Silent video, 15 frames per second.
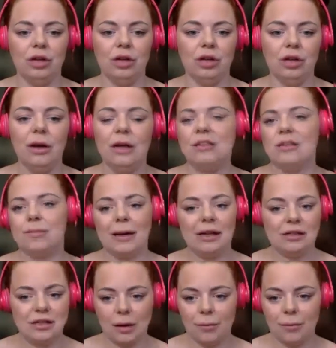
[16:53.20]
spending
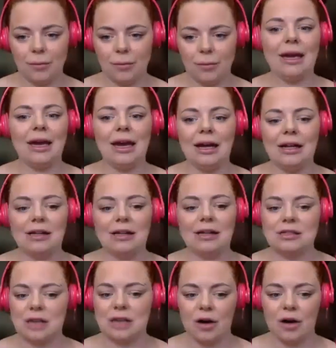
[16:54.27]
time with my kids,
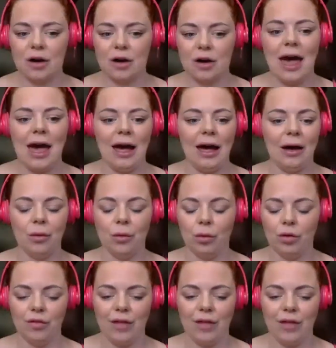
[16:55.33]
self-care, all
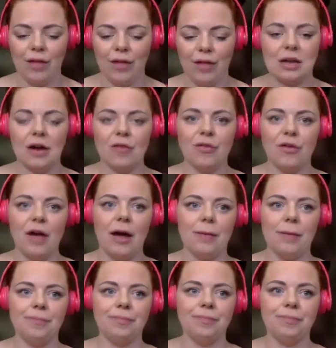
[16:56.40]
of that stuff.
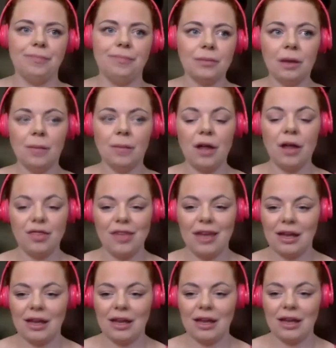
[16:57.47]
But I
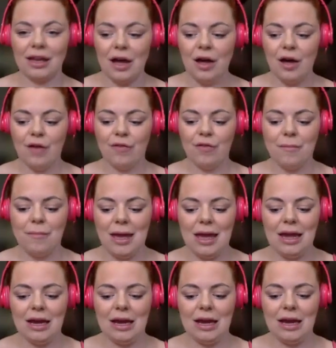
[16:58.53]
think for
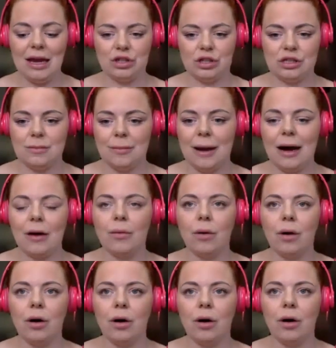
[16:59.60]
me, it's just about,
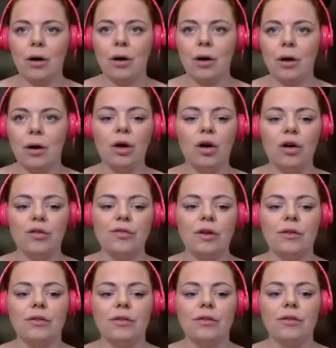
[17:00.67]
I do a lot of
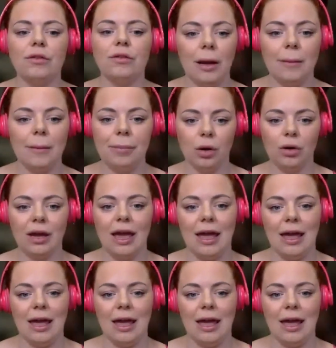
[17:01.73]
time
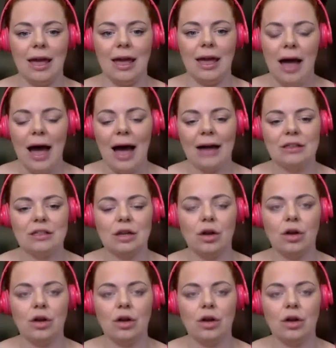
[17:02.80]
blocking and a lot